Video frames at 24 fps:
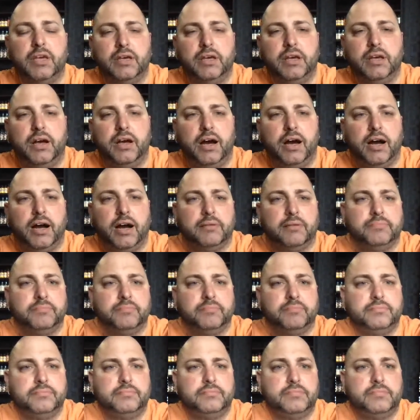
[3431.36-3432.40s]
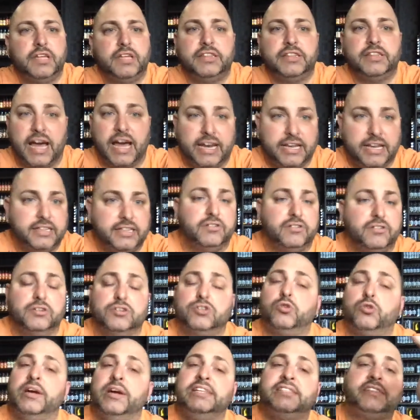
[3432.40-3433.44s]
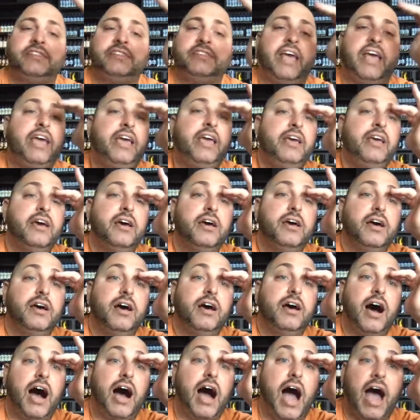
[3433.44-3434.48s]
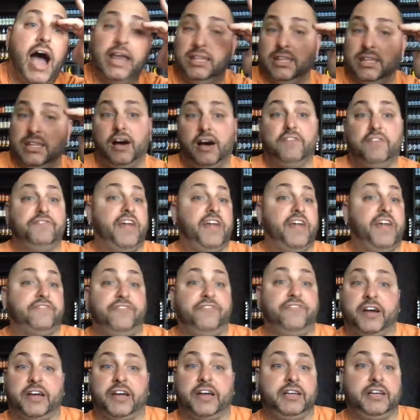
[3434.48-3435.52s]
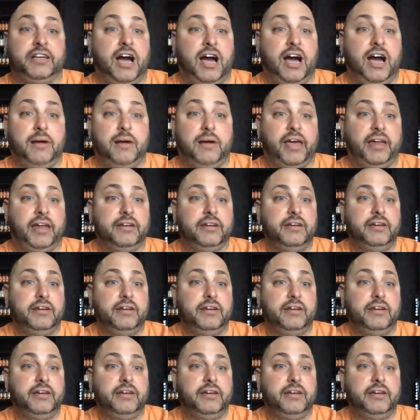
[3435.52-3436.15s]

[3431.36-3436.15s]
something? Um, that Quincy, I love that fucking comment.